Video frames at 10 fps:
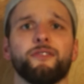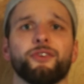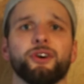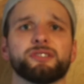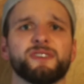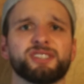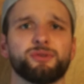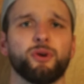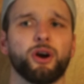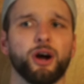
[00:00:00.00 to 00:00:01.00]
For those of us
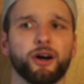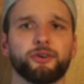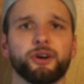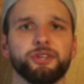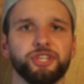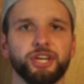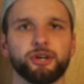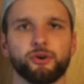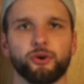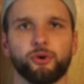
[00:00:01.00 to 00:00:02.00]
who are under a
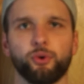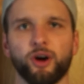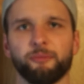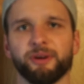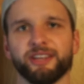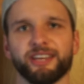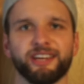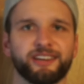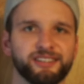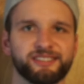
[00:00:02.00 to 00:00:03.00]
year or who have been
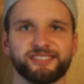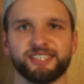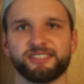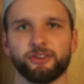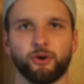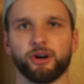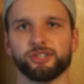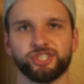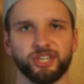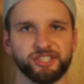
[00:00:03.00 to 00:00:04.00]
inconsistent or are
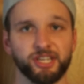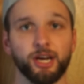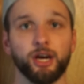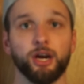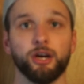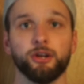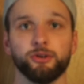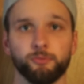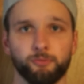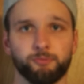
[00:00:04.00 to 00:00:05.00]
just
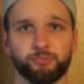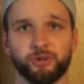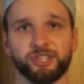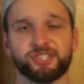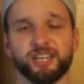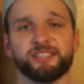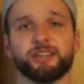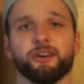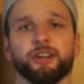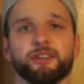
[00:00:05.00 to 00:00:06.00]
pretty
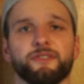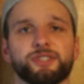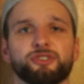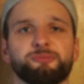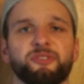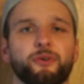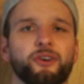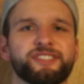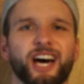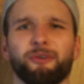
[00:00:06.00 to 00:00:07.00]
sedentary individuals before
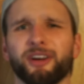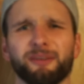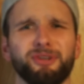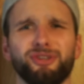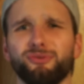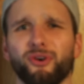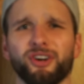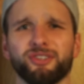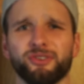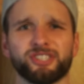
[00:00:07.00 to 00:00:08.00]
this, I recommend you
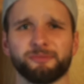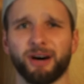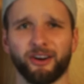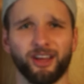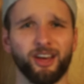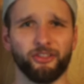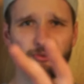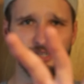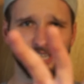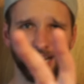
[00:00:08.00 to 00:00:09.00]
only do this about
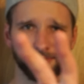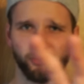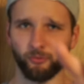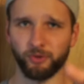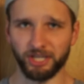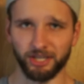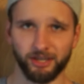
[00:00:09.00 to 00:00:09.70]
three times a week.